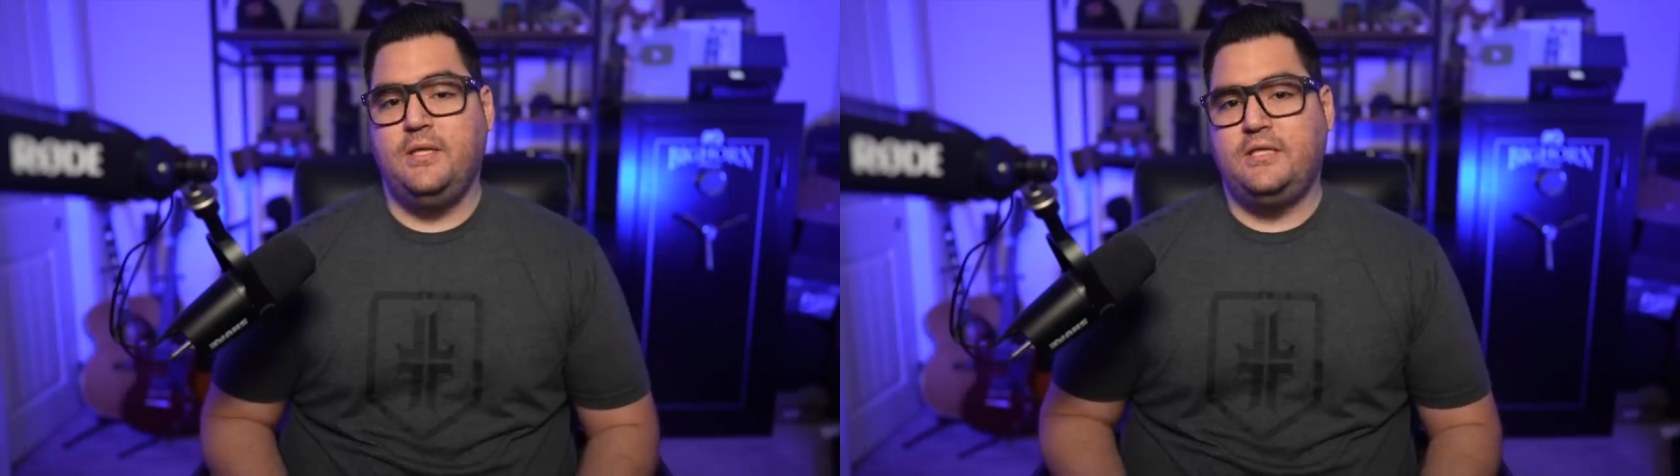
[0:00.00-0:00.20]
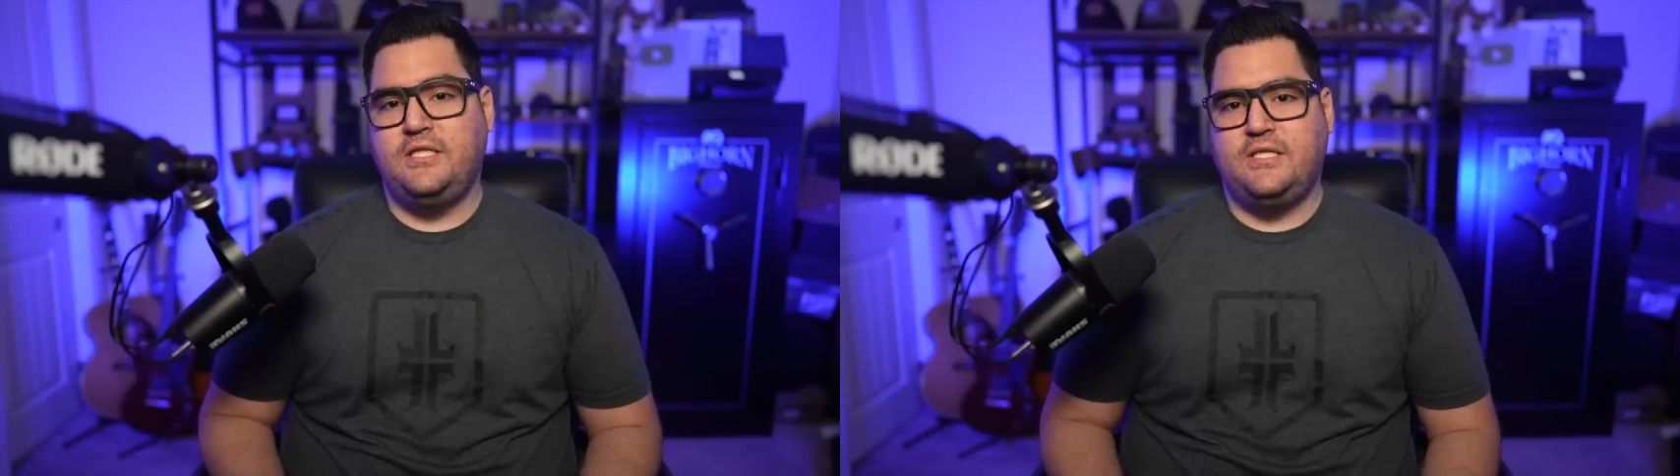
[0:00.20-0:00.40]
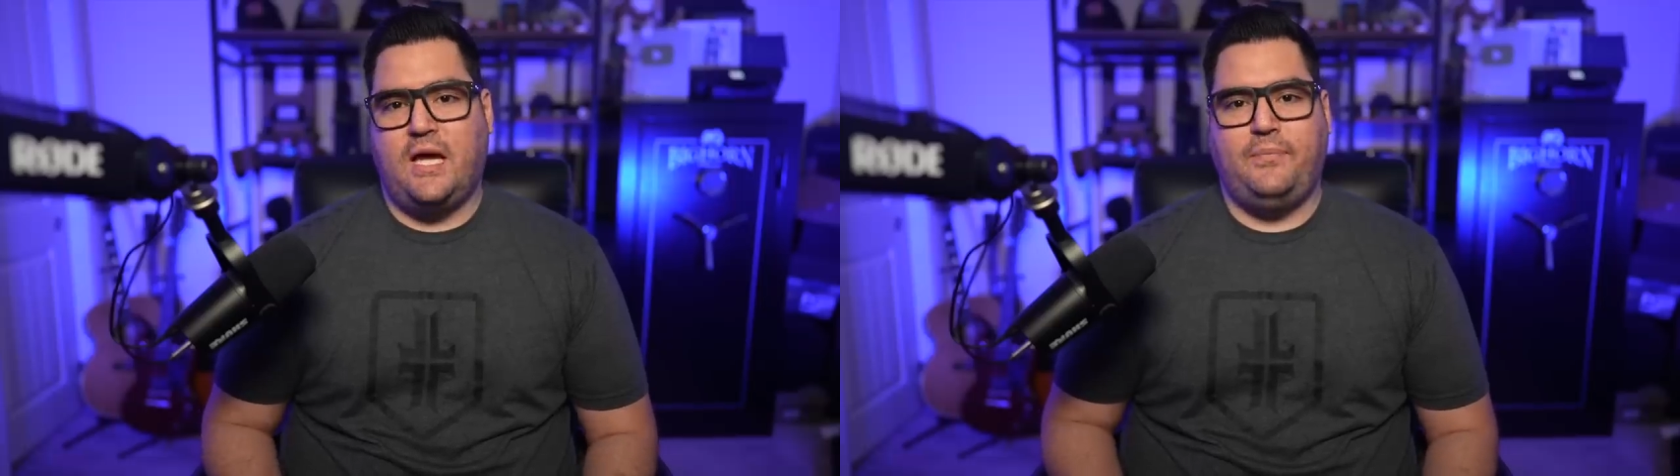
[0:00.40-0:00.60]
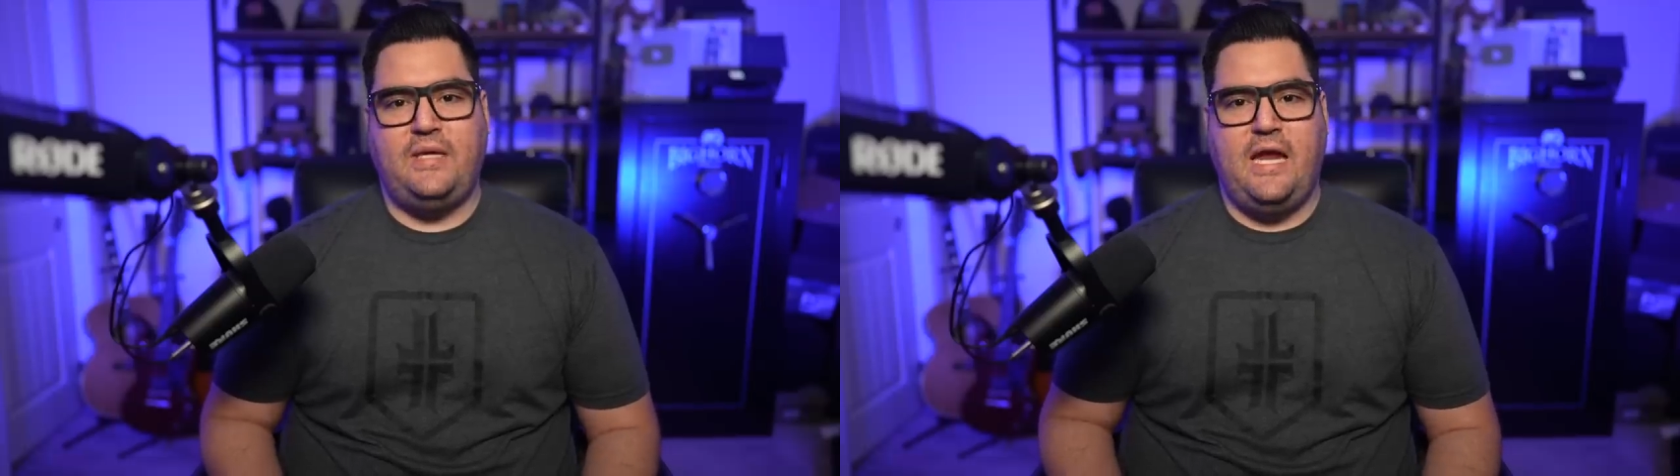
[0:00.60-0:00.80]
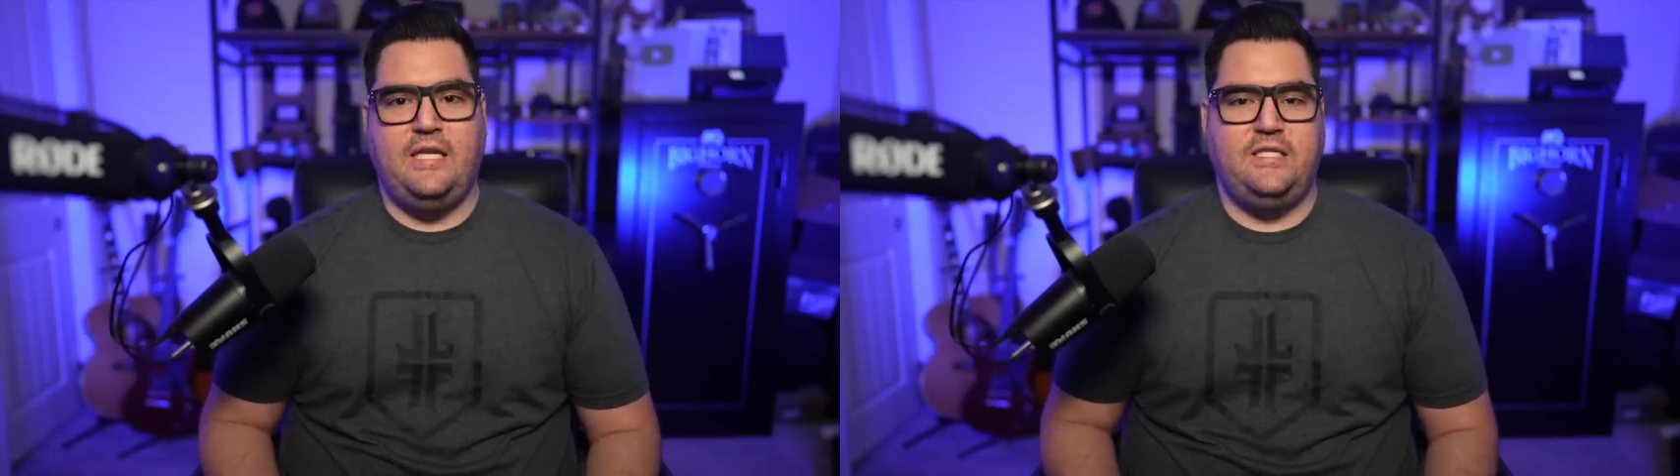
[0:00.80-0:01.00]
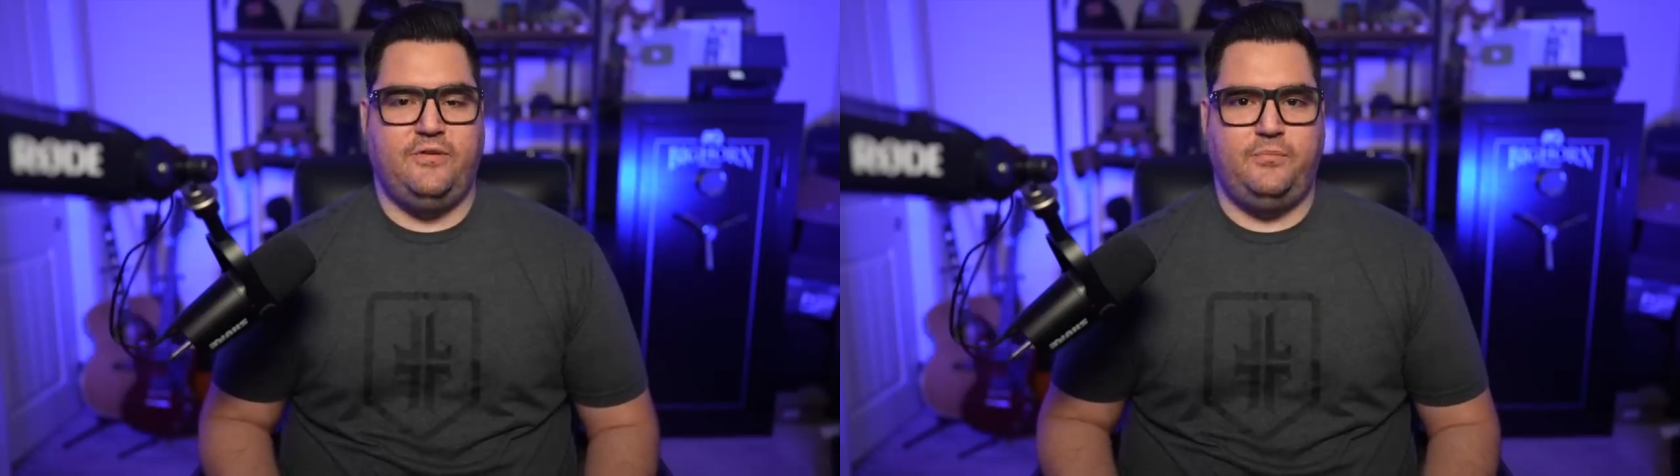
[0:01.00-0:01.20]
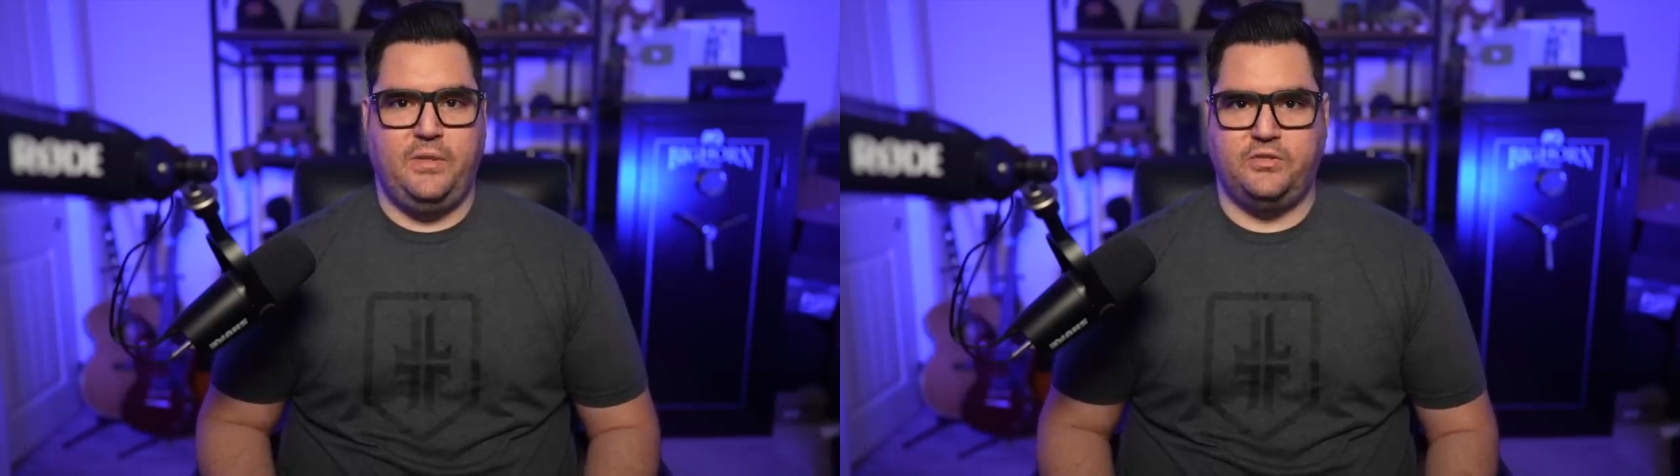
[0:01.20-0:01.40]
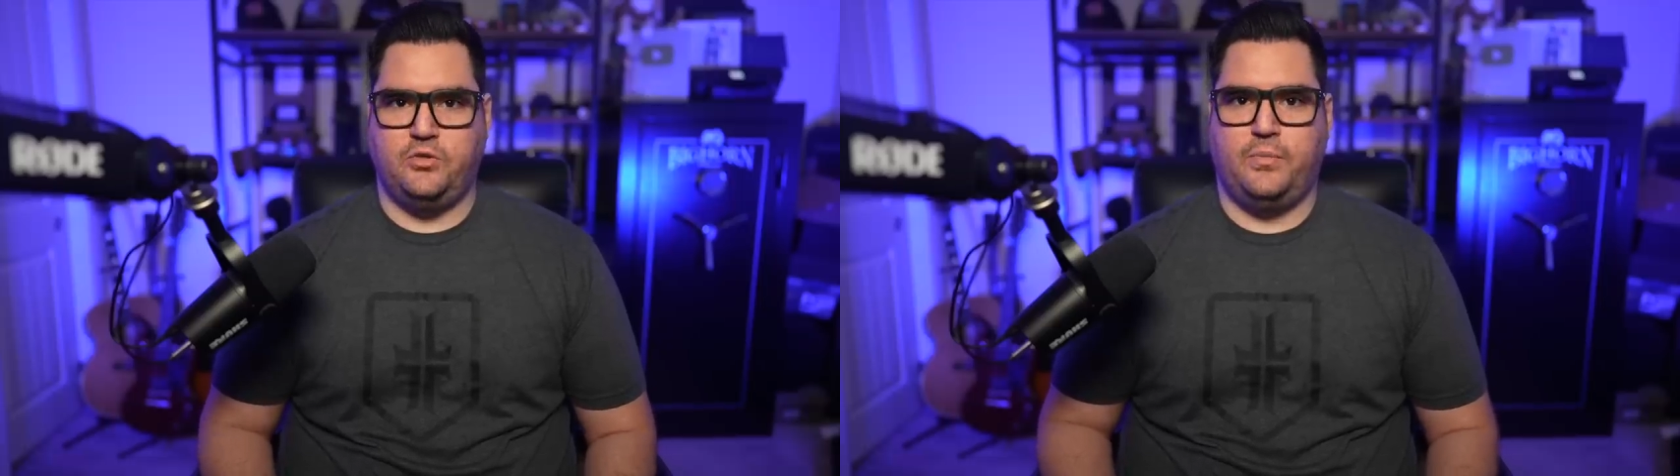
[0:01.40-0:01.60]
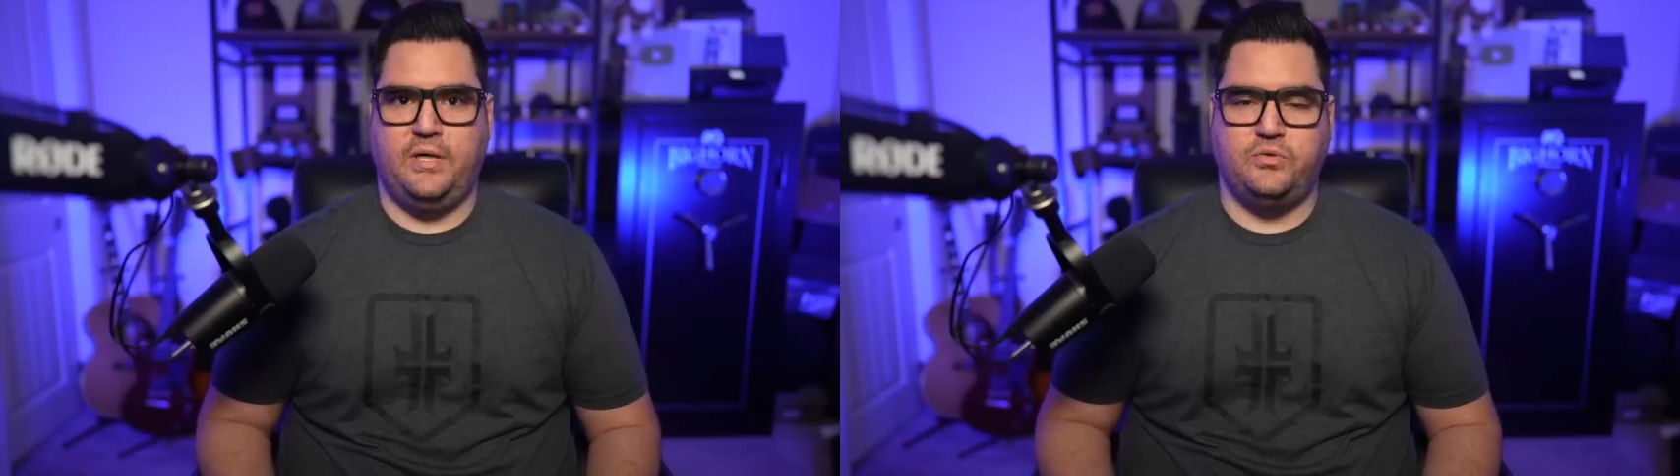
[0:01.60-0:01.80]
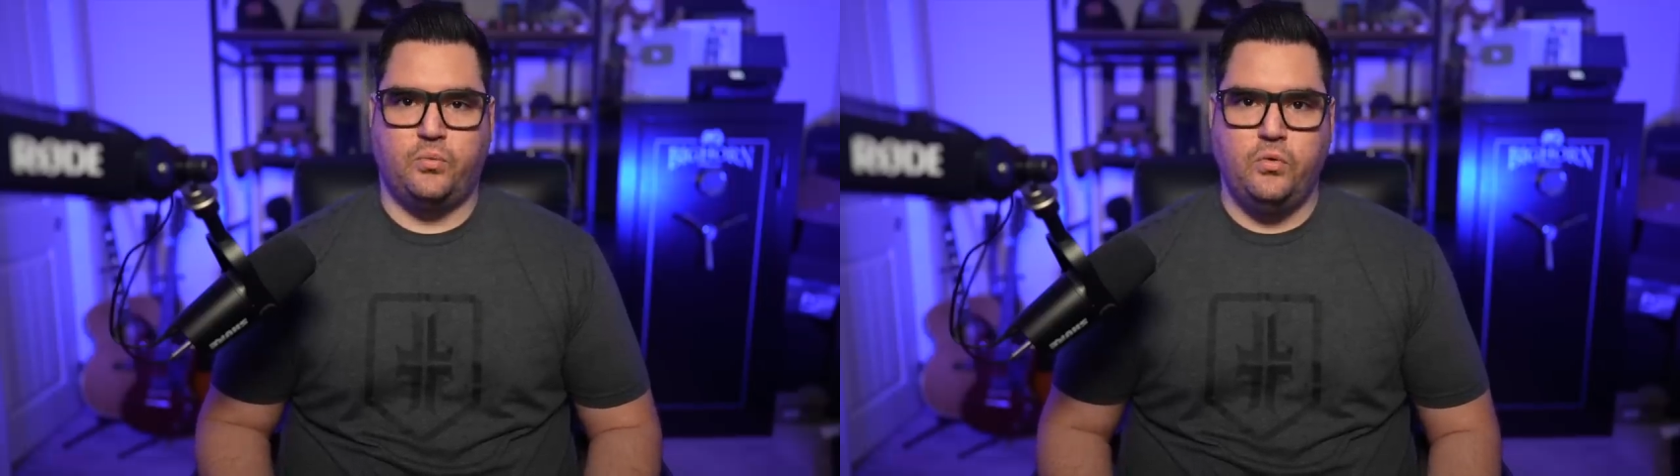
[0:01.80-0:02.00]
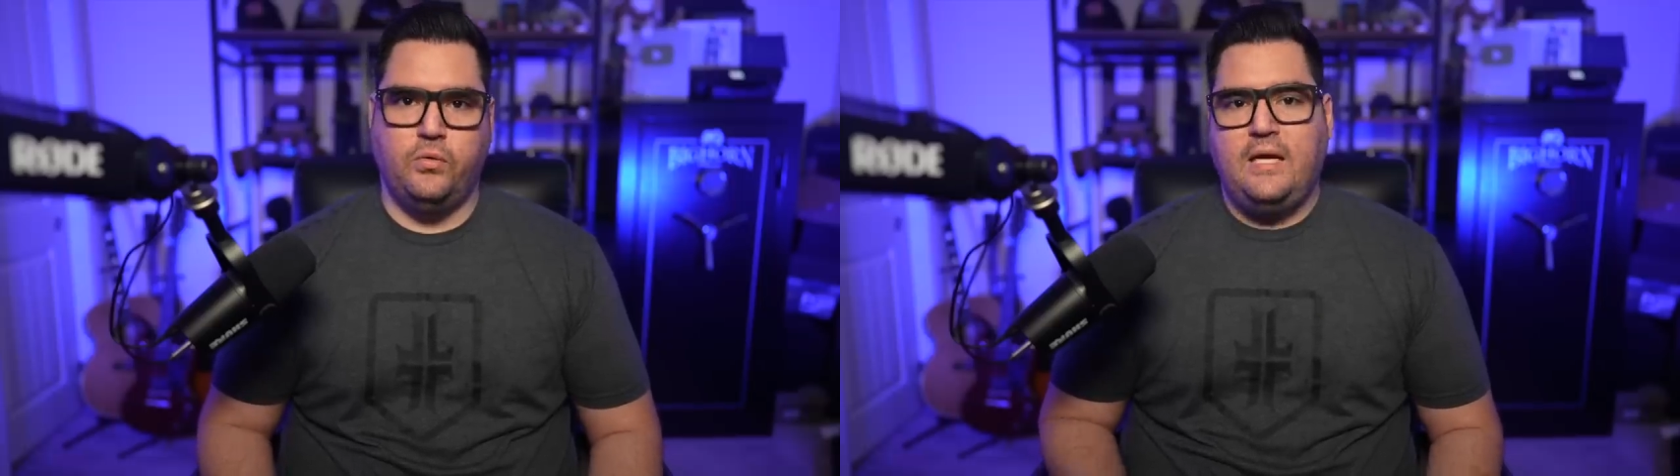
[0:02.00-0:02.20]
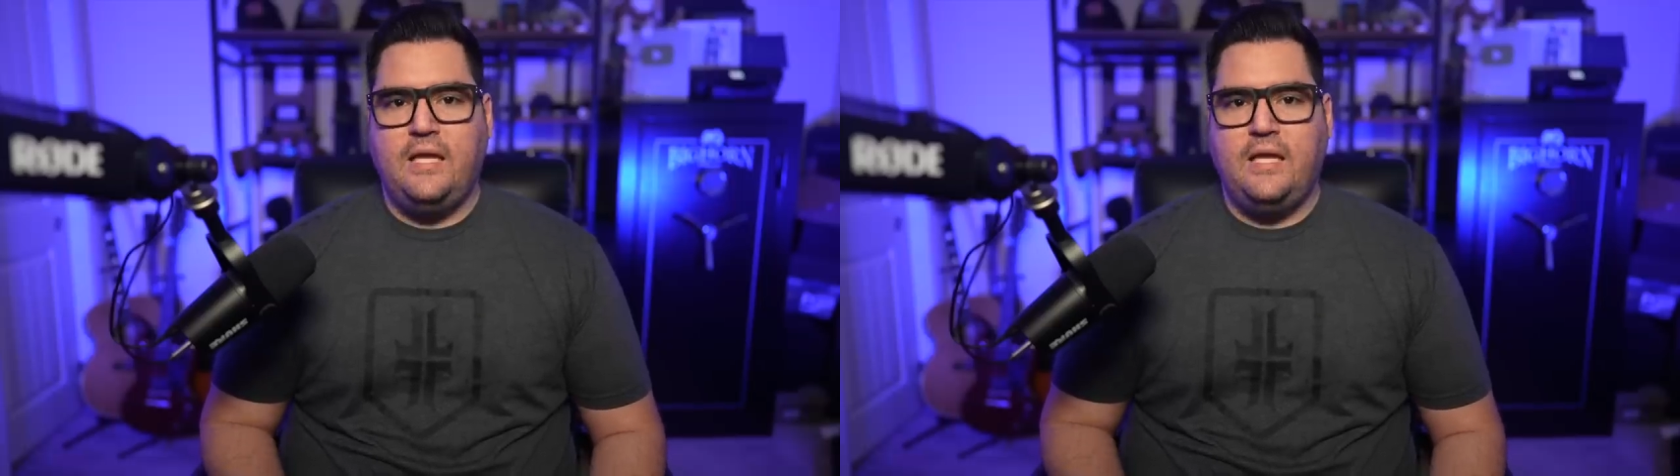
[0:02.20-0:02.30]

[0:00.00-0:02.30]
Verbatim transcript: to stop the ATF's pistol brace rule.